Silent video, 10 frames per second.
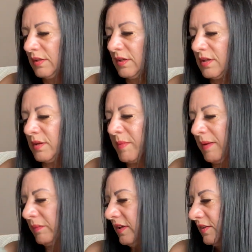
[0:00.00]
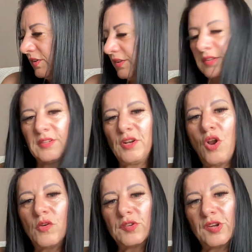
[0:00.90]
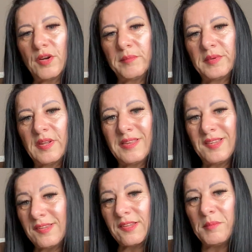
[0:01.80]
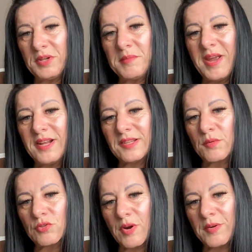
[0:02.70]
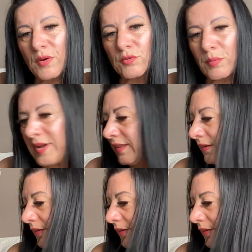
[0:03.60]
Commitment, long term. This is somebody you may end up growing old with.